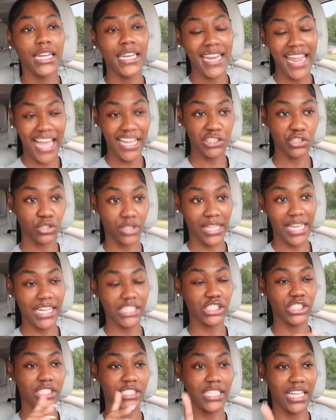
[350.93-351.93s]
Natural
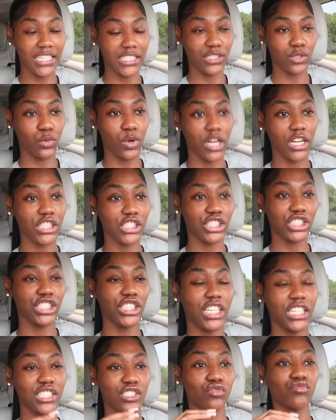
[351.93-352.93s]
lashes, that's the word. She
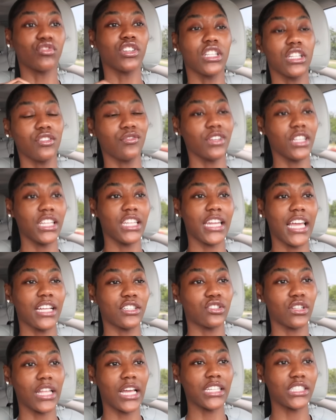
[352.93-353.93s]
does really, really
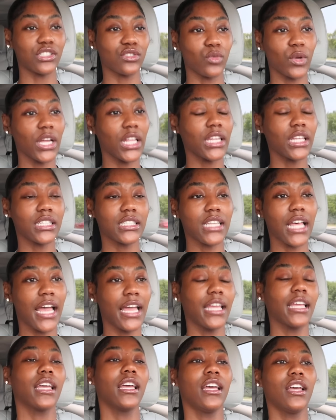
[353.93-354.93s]
natural lashes where it looks
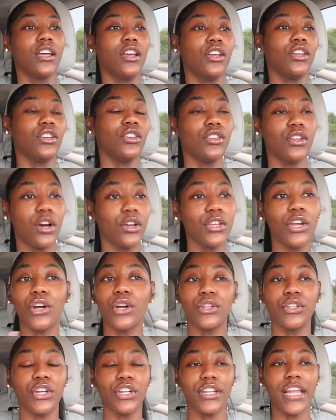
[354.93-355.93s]
like, you know,
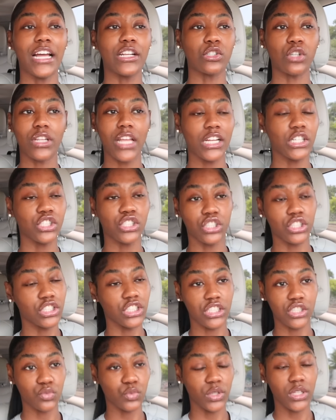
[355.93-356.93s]
your, your natural lashes are
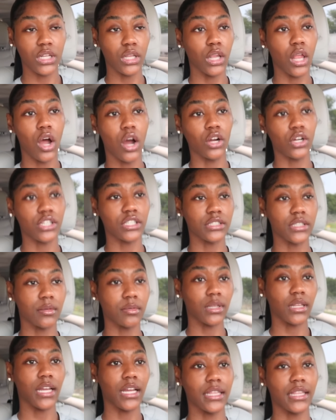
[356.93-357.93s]
just really longer
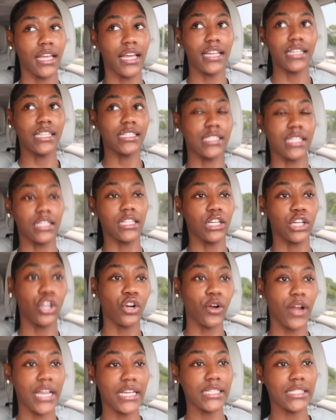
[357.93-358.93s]
it doesn't
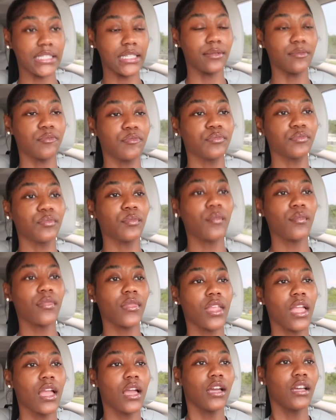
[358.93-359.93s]
look crazy.
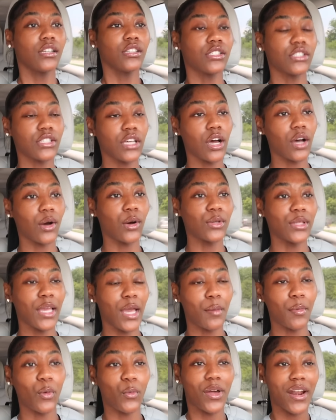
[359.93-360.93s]
So
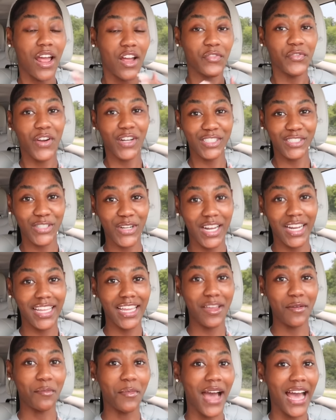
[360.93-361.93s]
yeah, but when I first started
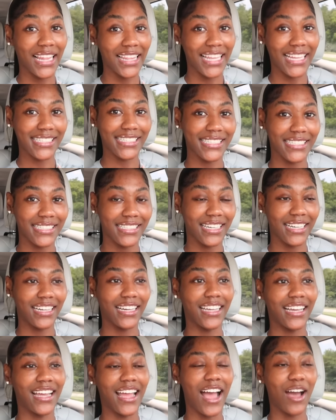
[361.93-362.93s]
getting my lashes
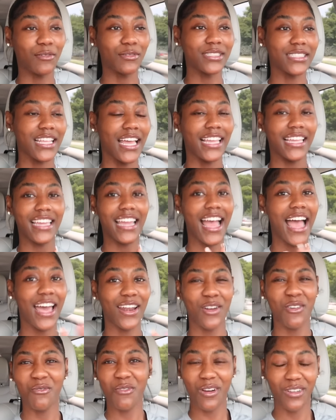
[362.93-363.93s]
done, I was like, yeah, I
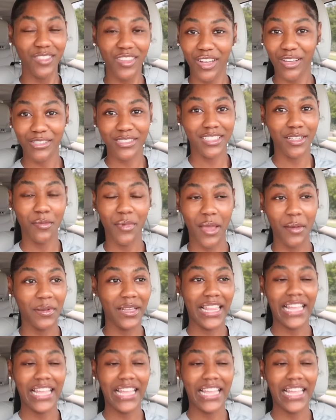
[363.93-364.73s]
don't want those little baby